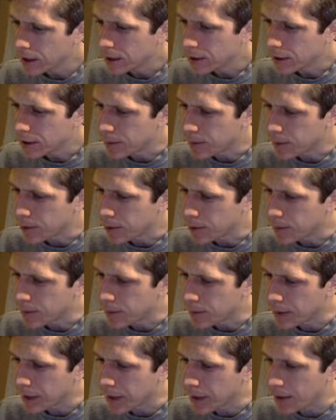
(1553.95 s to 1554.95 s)
Birth of
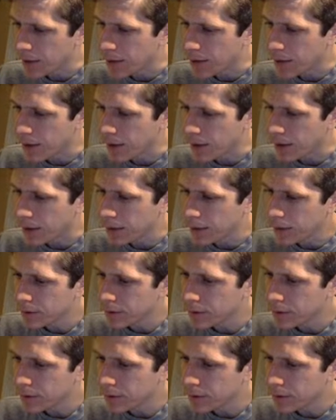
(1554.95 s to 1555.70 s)
the nth particle.